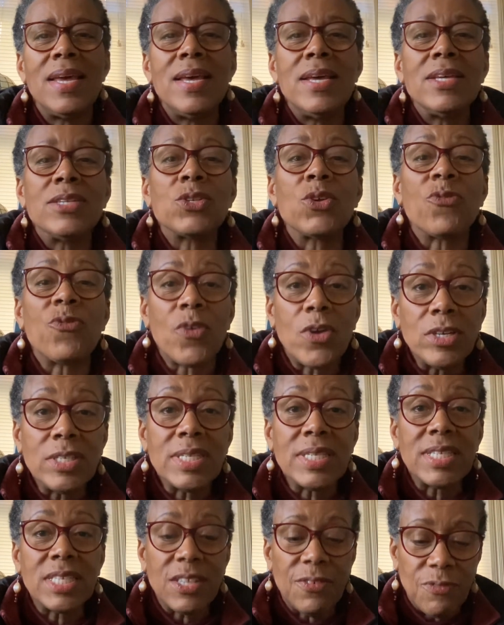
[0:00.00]
So first
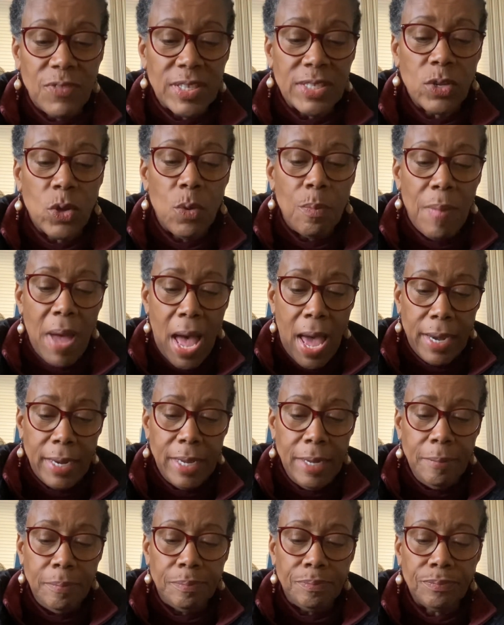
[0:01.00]
is the physical
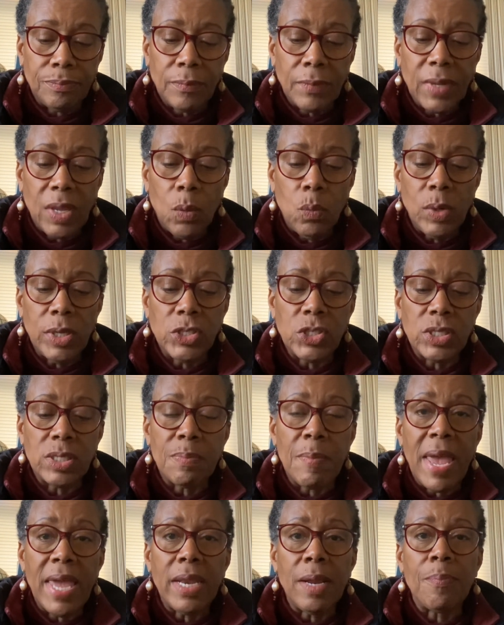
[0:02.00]
body, which is
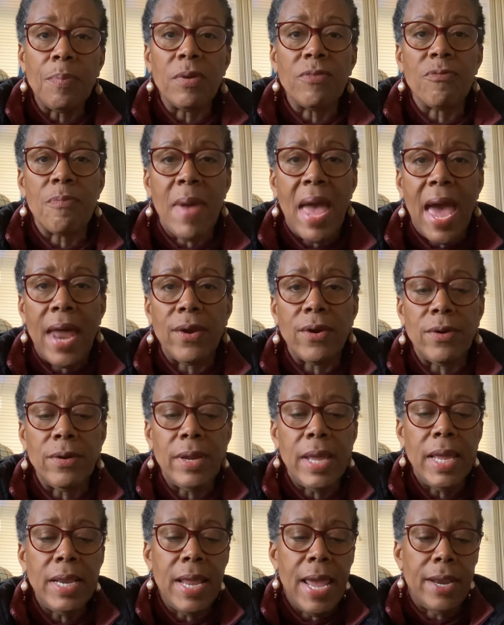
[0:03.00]
made up of matter
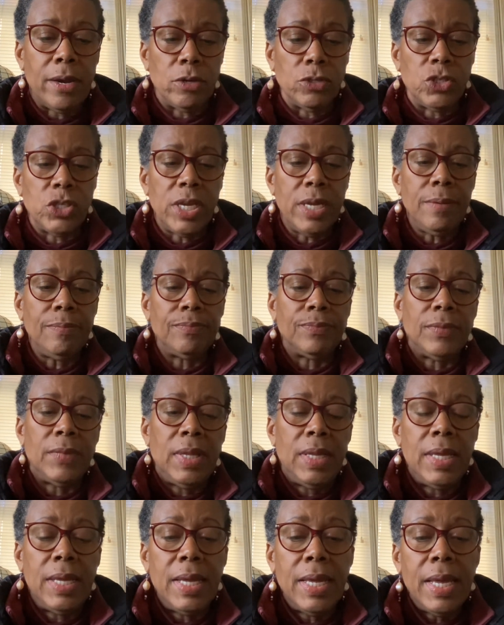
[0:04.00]
and energy,
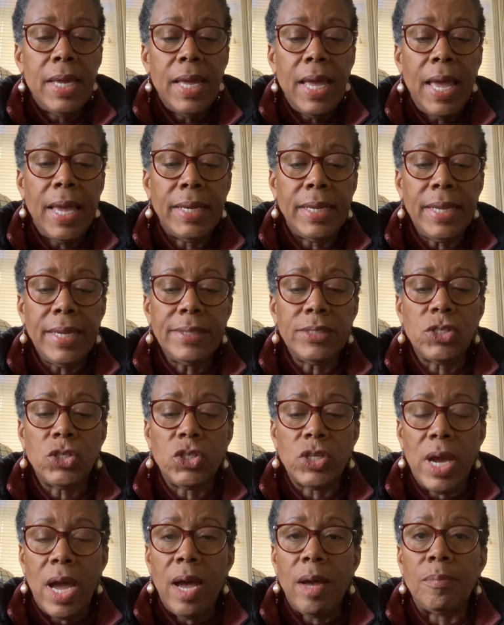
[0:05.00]
and its
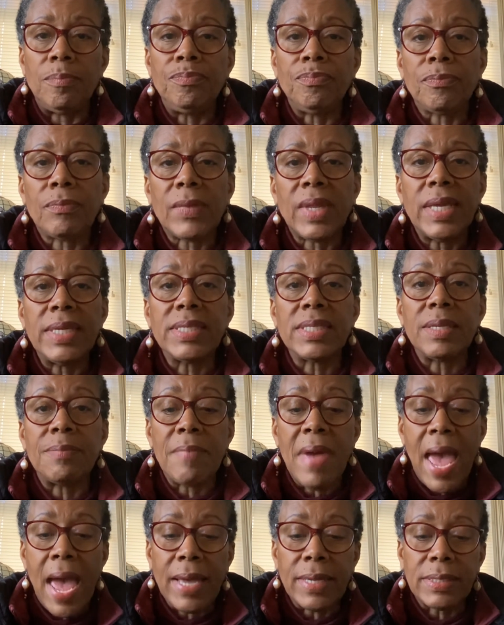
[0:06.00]
job is to
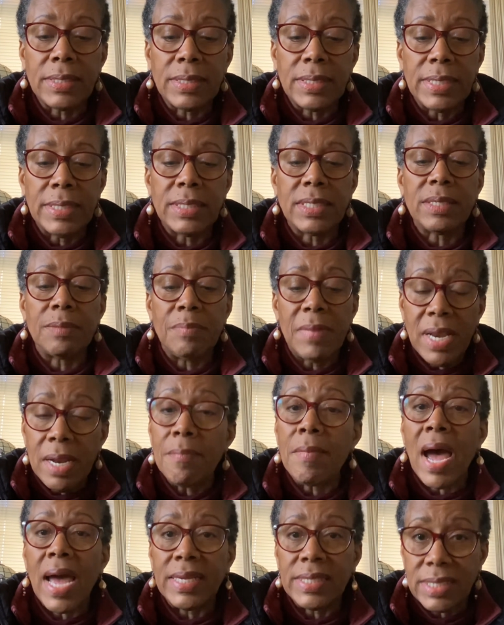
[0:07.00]

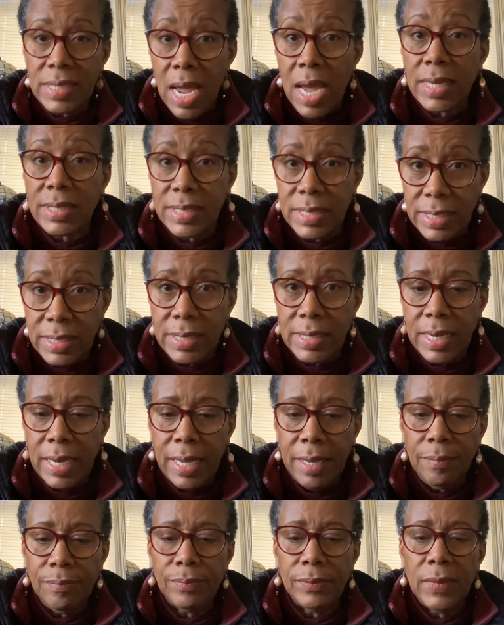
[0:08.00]
minimize
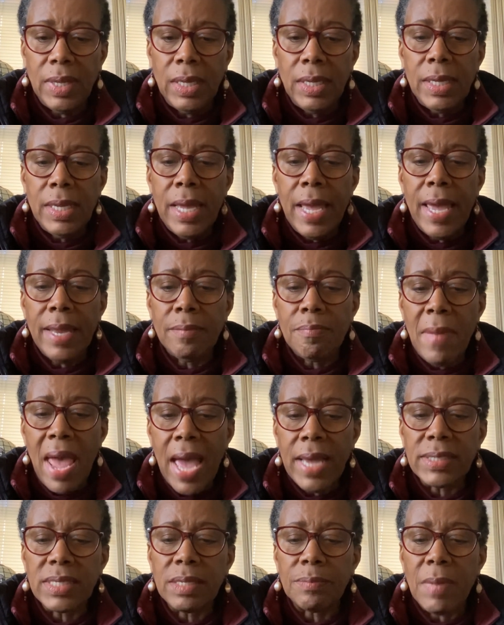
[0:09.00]
toxicity and
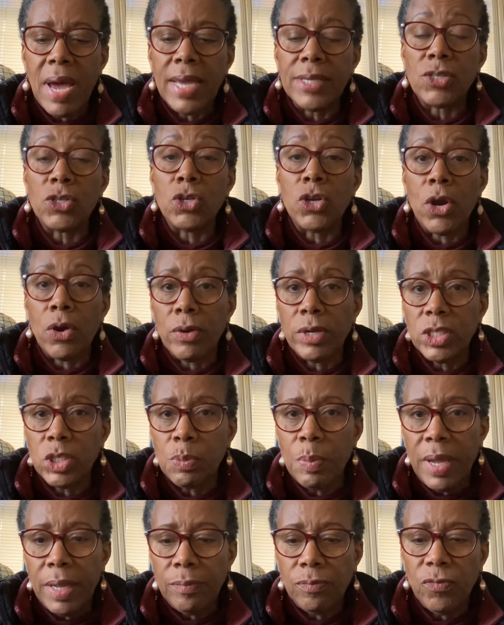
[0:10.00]
maximize
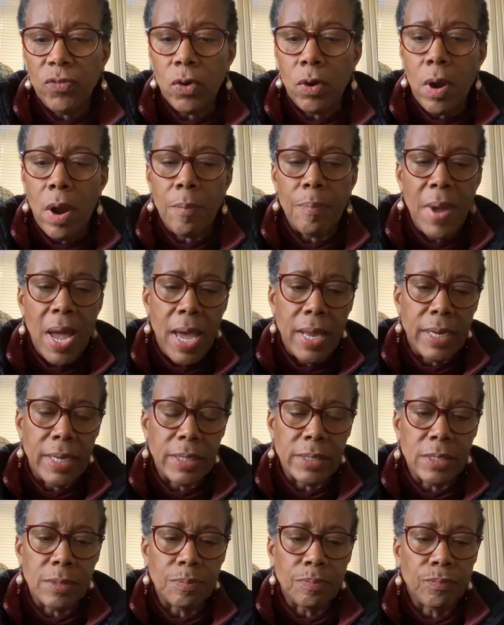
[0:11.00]
nourishment for our
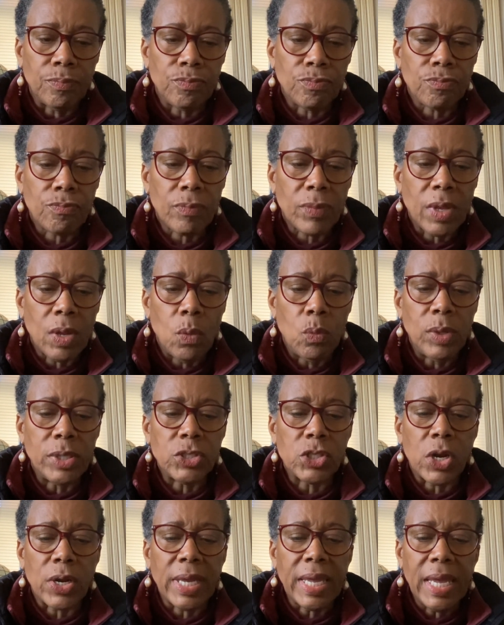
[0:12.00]
bodies, which
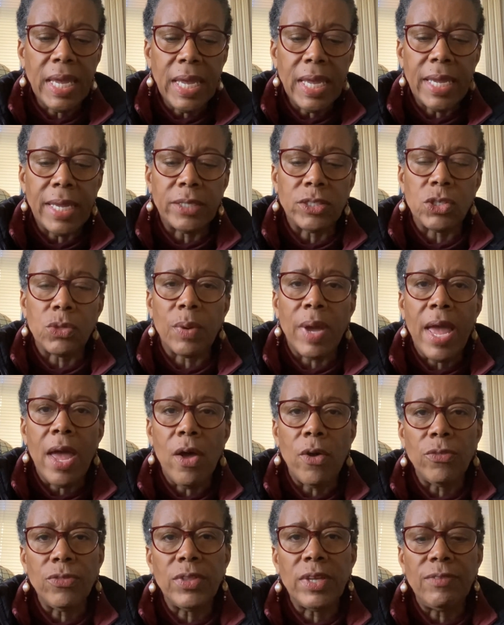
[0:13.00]
are key to a
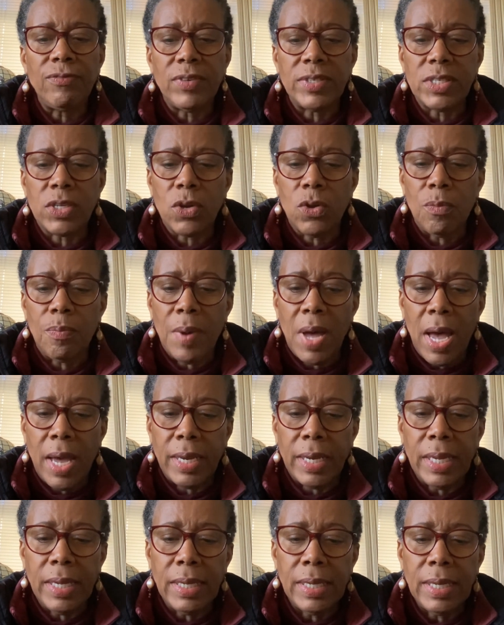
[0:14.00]
healthy physical
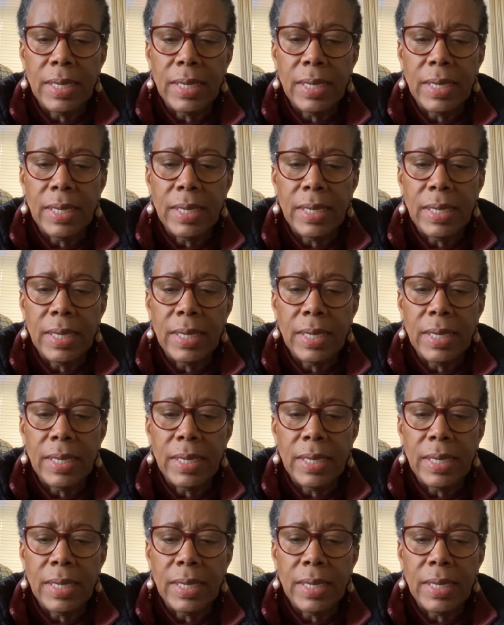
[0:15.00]
body